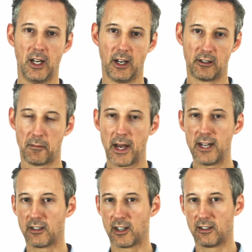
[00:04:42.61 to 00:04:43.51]
As
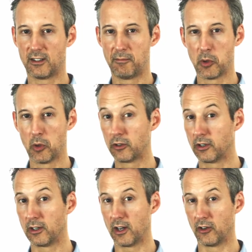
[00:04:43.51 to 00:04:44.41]
amazing and as
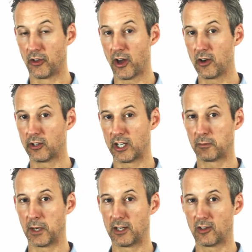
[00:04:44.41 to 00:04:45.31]
important as those
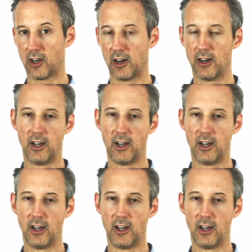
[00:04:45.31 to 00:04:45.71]
aspects are,